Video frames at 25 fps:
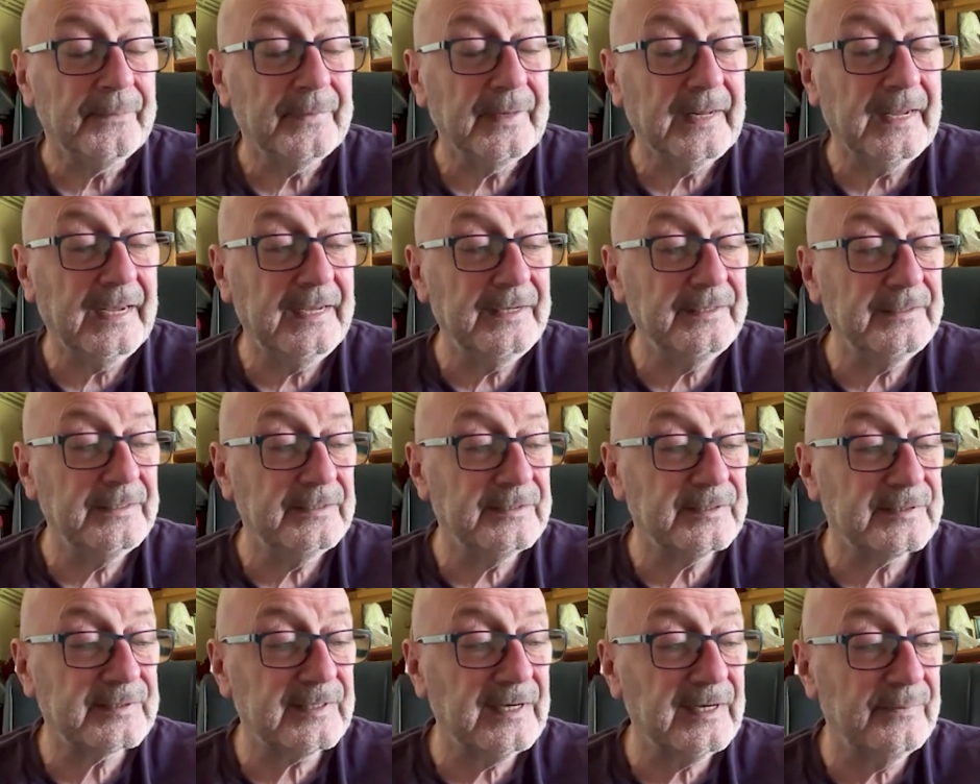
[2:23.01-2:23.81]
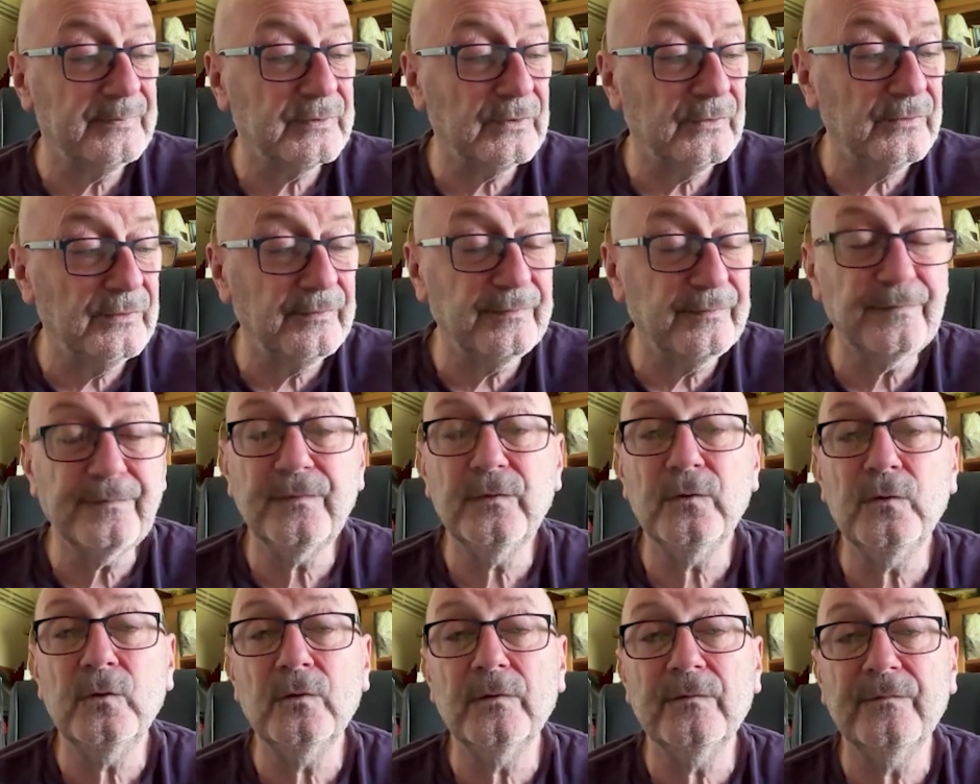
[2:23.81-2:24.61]
And slept on the
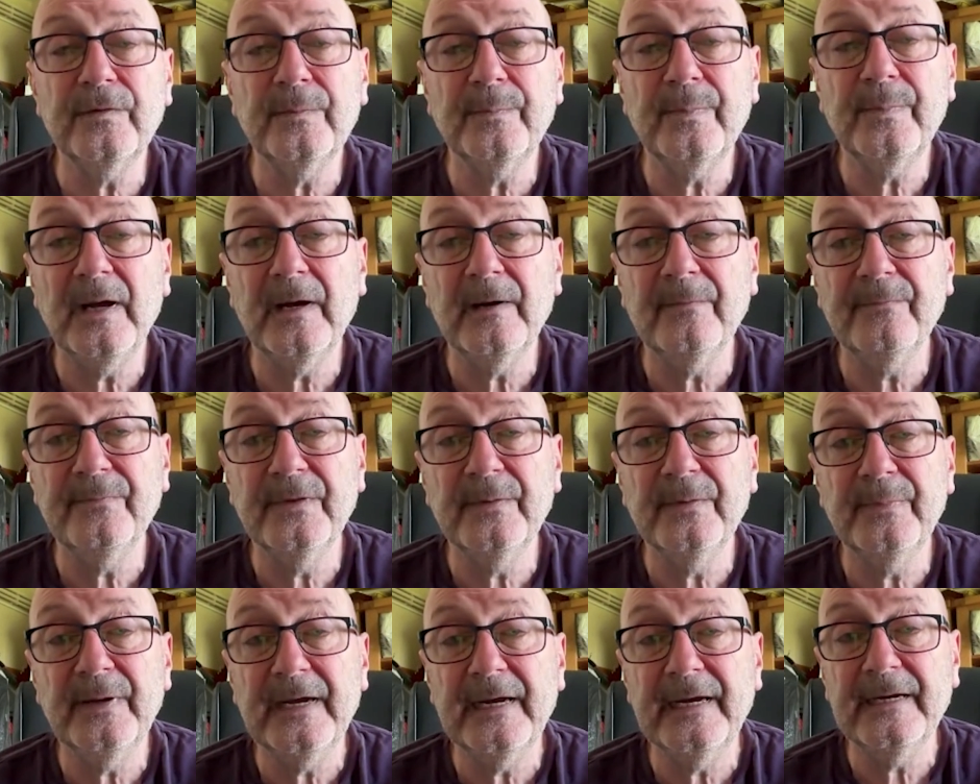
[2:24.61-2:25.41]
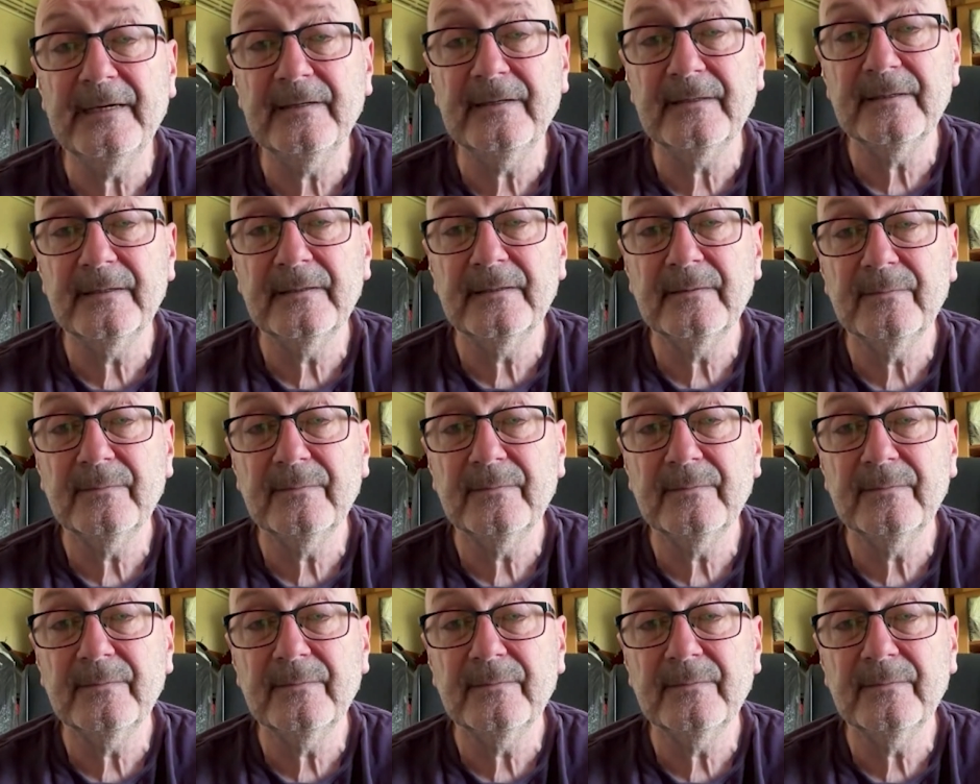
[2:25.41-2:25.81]
floor of the pub the band